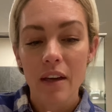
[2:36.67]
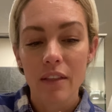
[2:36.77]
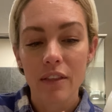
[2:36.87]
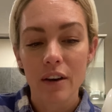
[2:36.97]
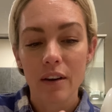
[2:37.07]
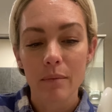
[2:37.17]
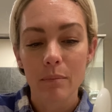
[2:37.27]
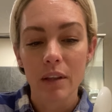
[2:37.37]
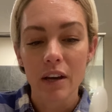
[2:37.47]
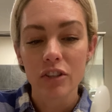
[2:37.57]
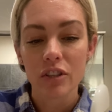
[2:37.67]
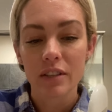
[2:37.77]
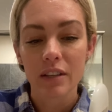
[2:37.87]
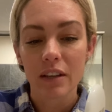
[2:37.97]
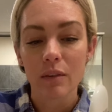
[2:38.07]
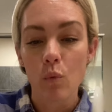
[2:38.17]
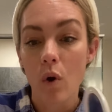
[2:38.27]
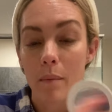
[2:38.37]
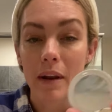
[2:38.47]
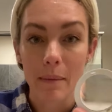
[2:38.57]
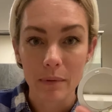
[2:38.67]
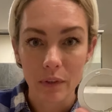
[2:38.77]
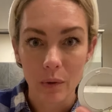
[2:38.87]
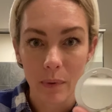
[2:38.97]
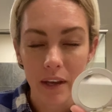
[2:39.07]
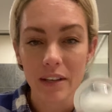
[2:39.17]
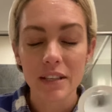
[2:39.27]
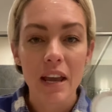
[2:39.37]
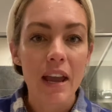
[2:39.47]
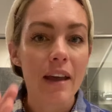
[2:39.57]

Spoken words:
the blush just to warm it up a little bit.